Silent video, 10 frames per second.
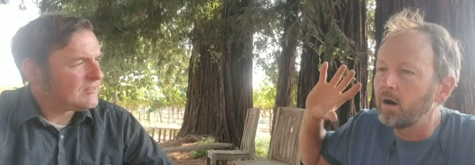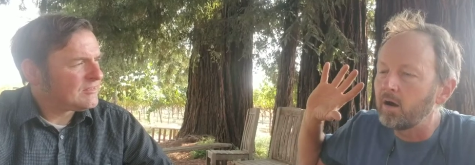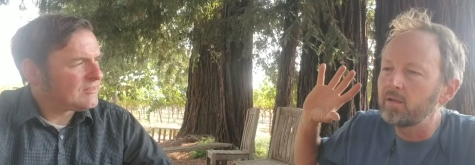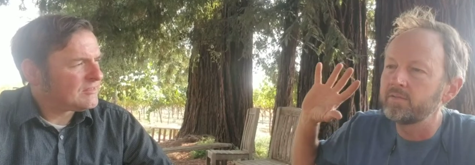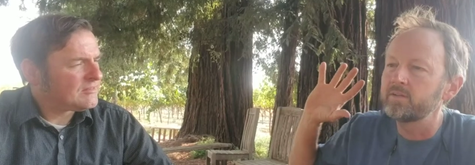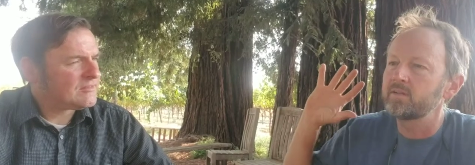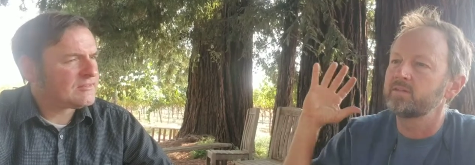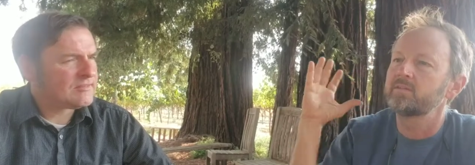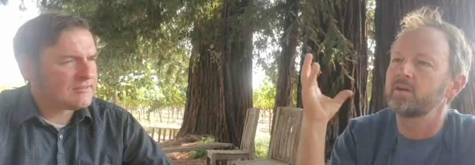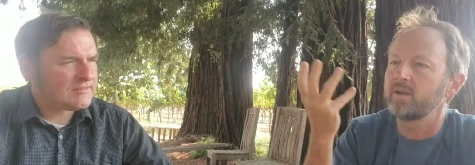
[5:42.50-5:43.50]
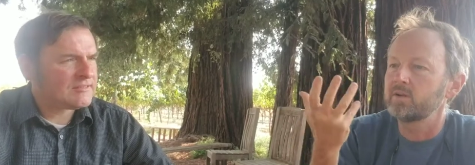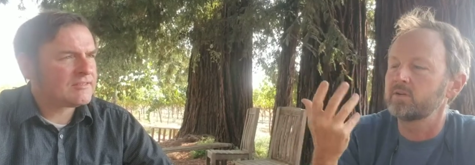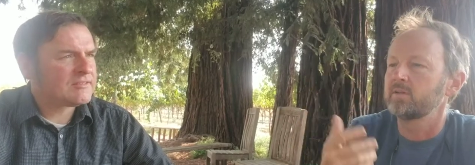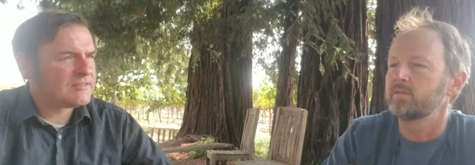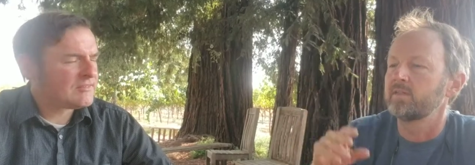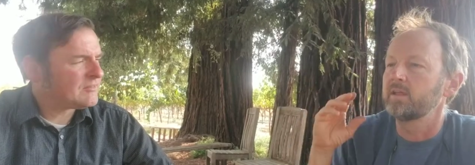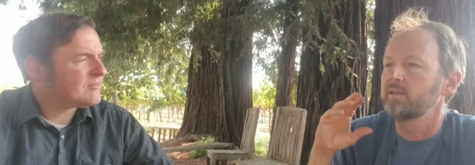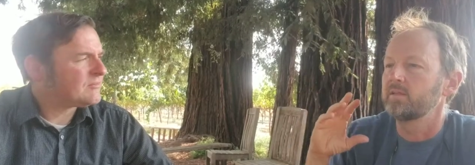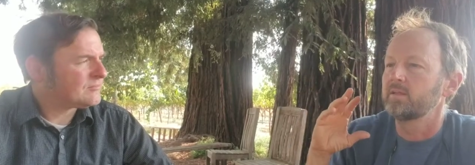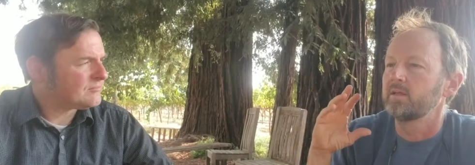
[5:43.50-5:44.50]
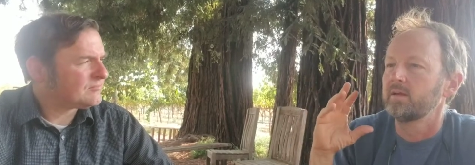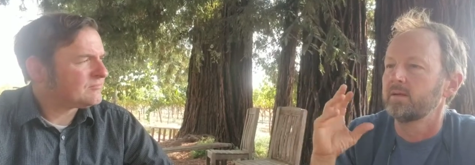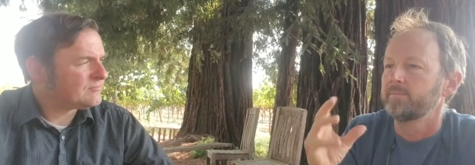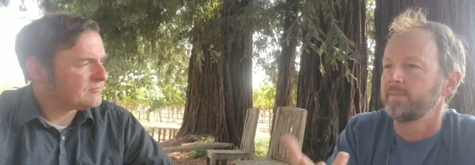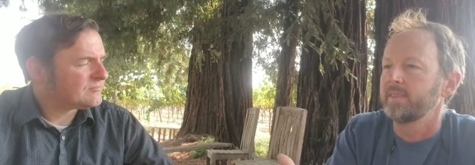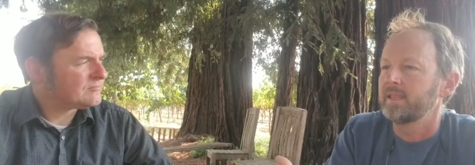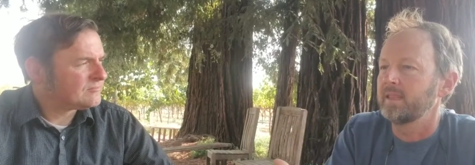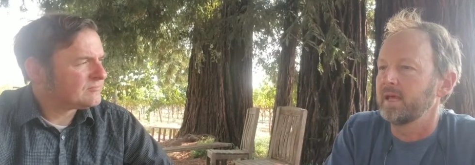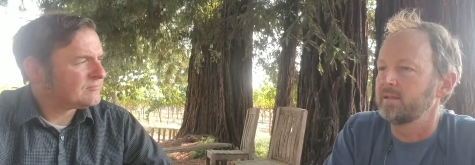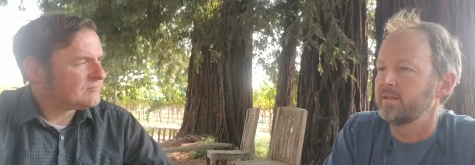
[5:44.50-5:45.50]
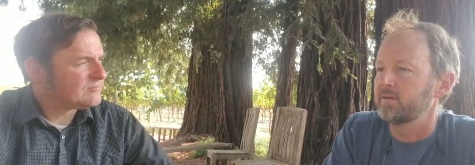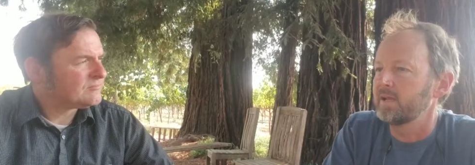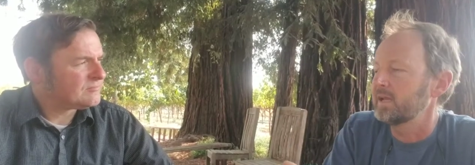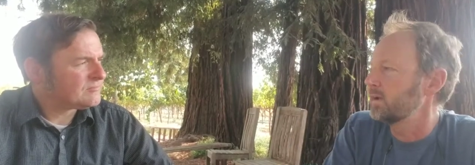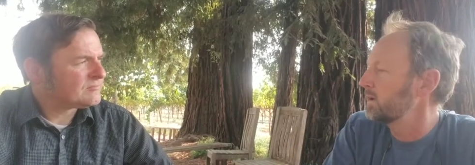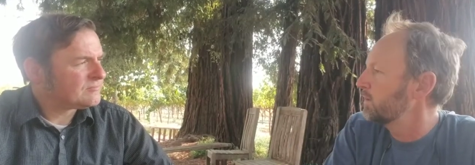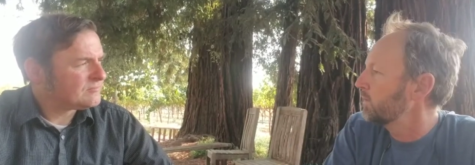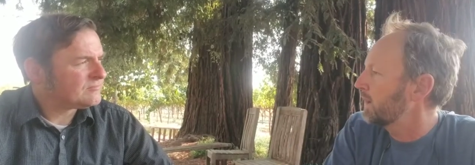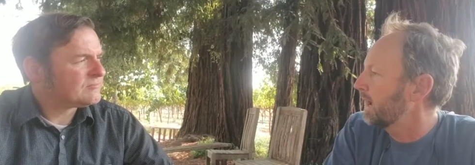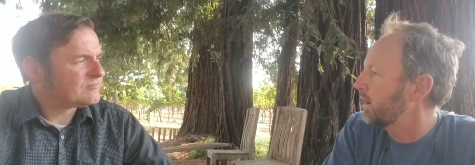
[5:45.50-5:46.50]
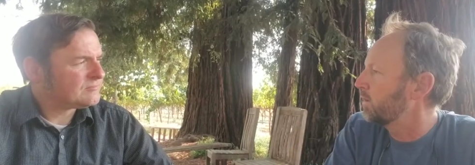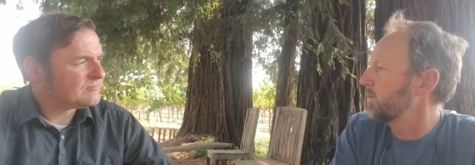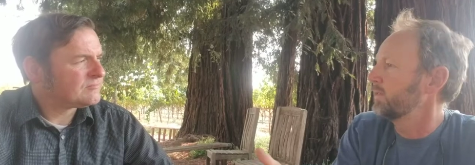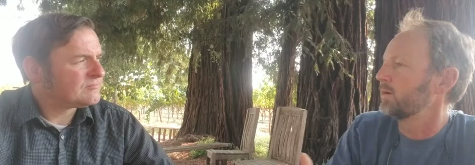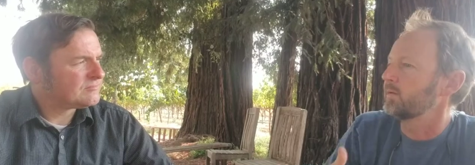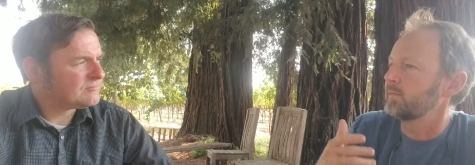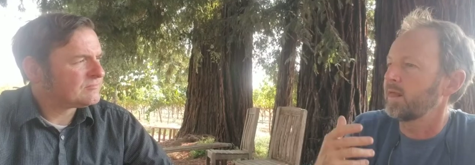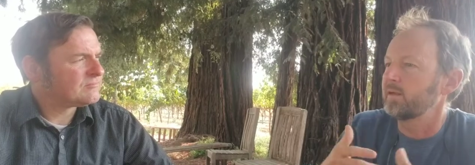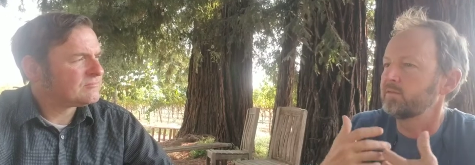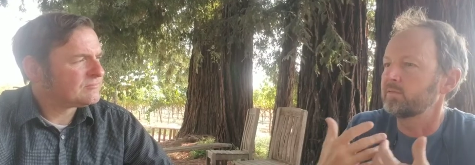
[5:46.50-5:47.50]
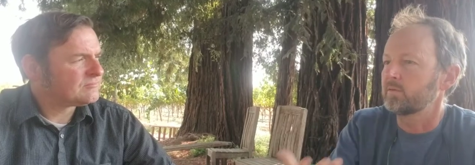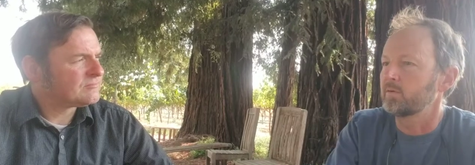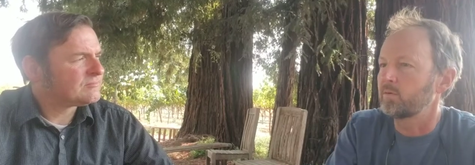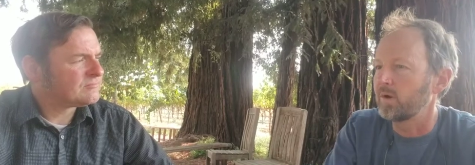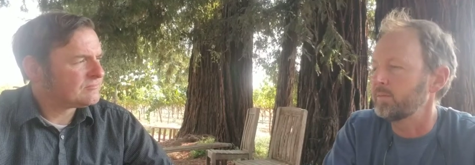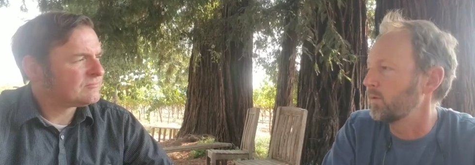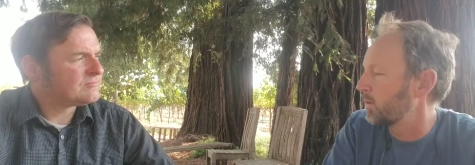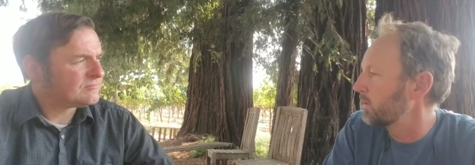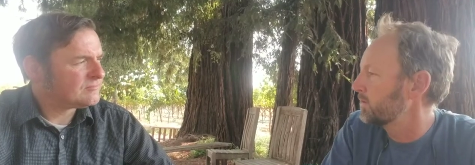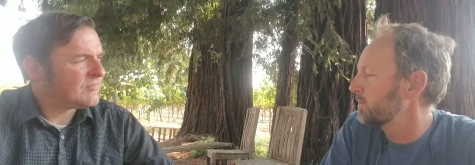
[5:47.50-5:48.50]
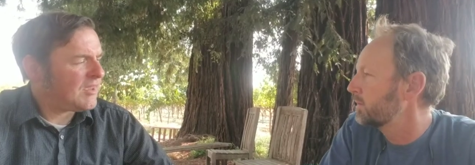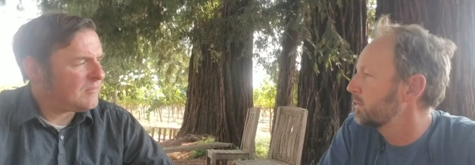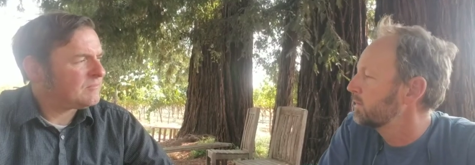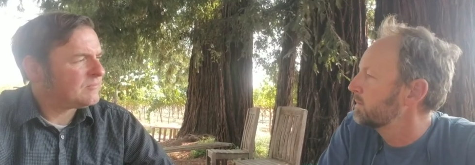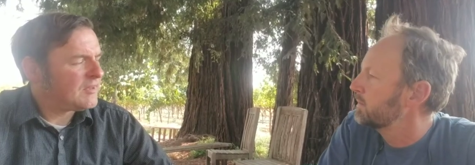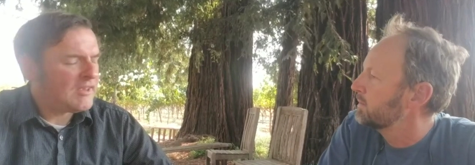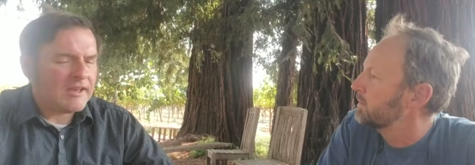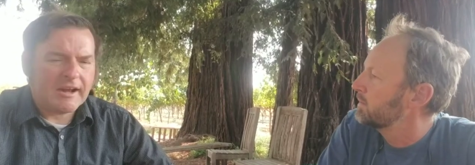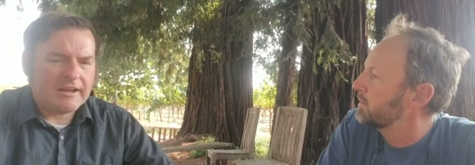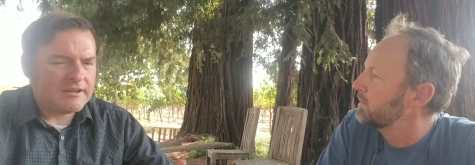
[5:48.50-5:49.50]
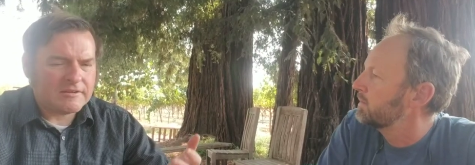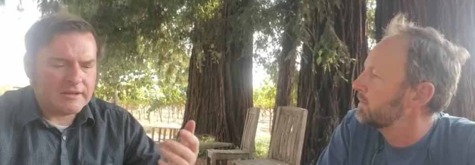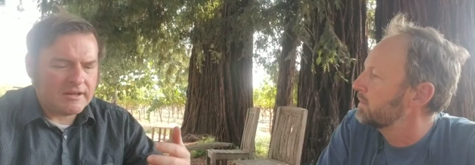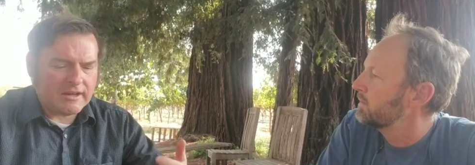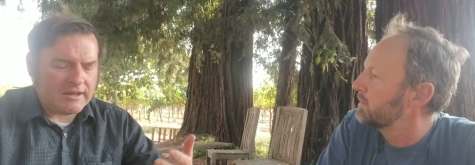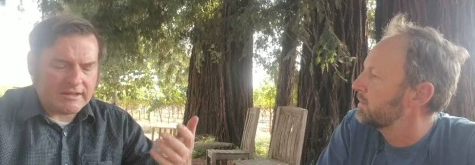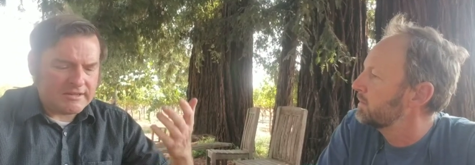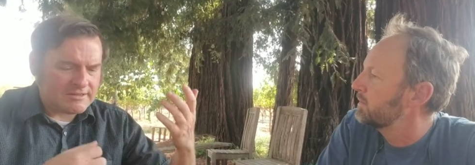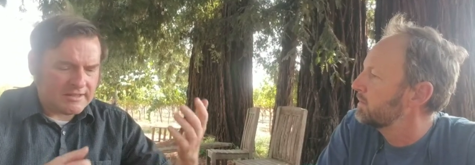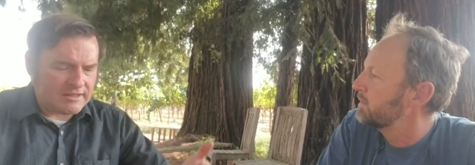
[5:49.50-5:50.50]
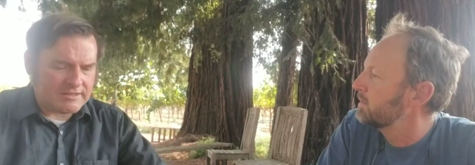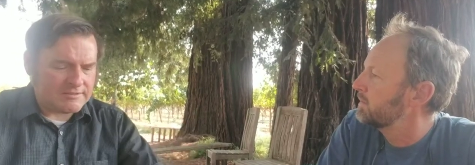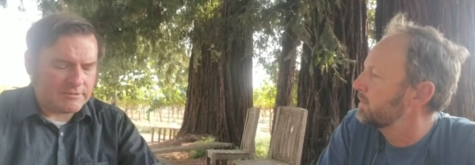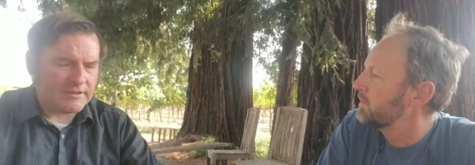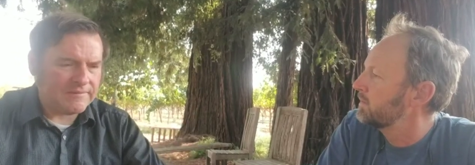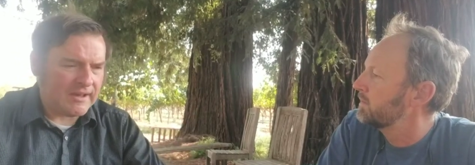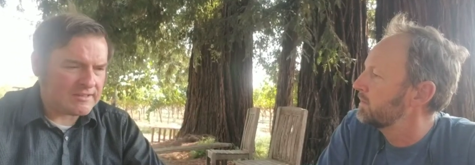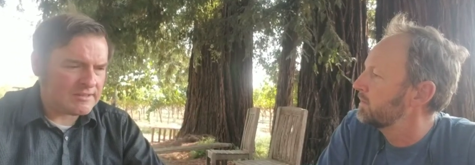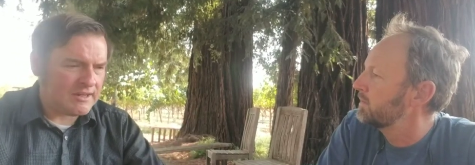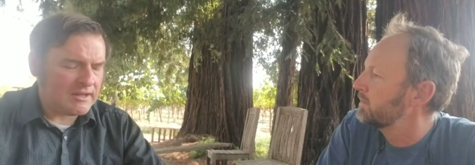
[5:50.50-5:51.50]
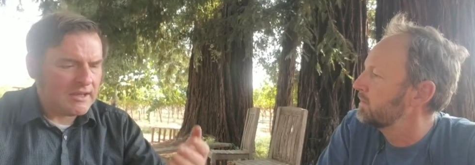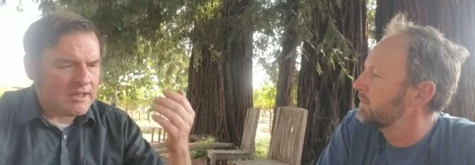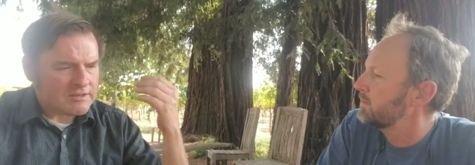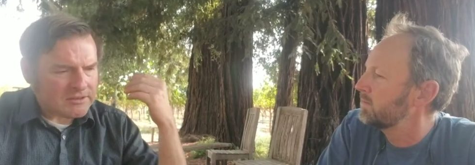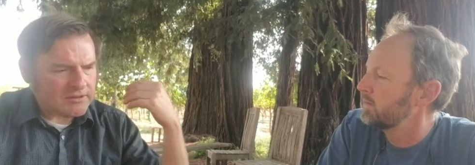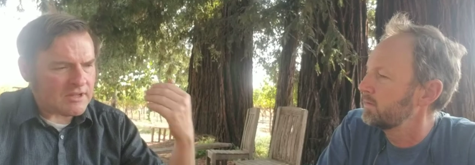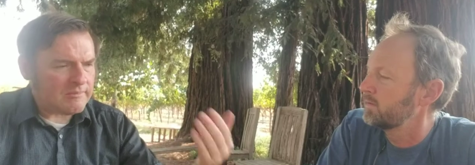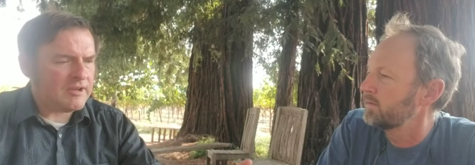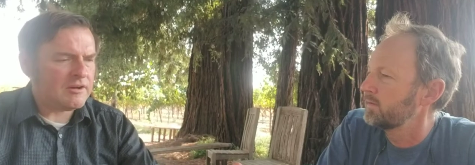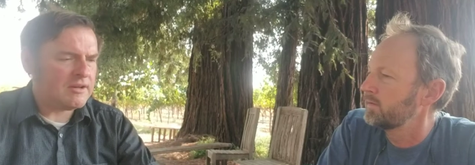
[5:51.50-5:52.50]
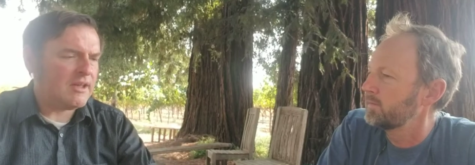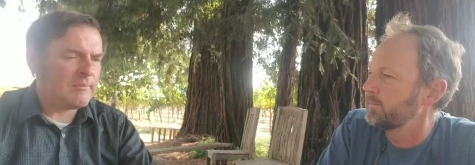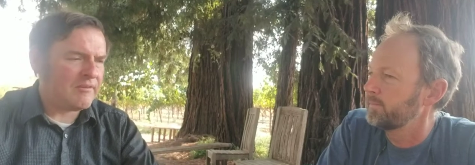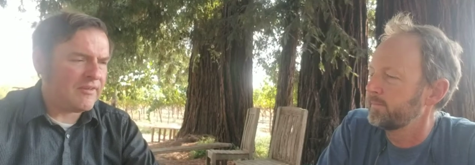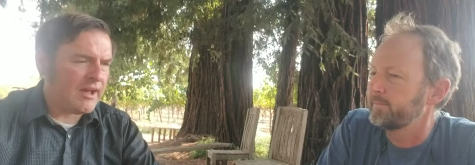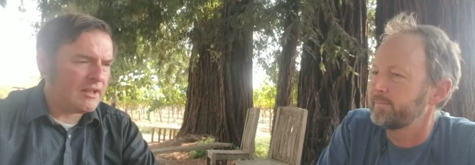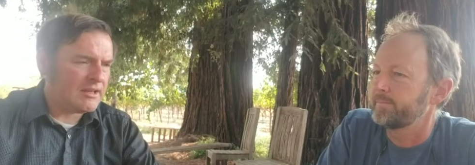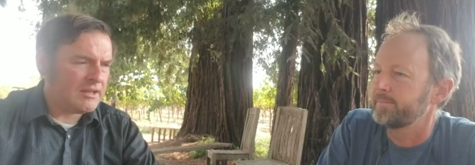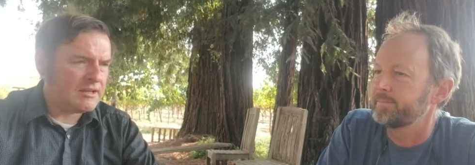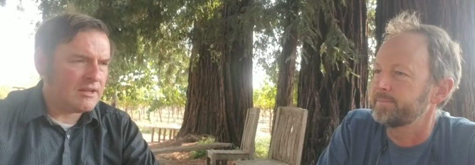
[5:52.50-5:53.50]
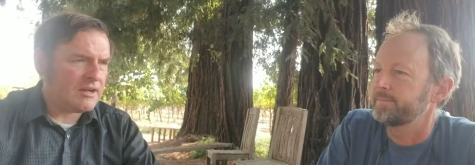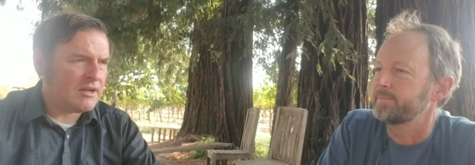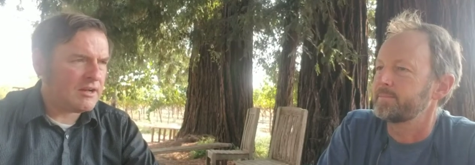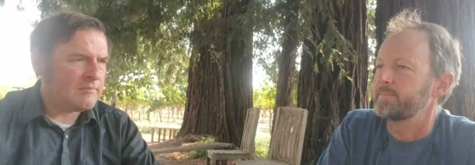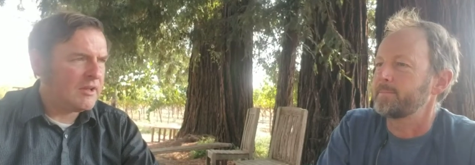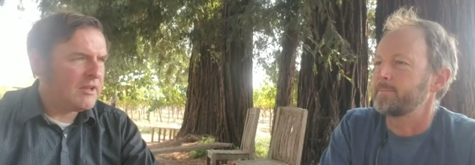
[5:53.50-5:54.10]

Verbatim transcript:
Speaker 1: all of these considerations that that they're taken into account when they're as grape growers.
Speaker 2: Yep. I agree. I, I, just think it's really fascinating. So you come here to Napa Valley, and um,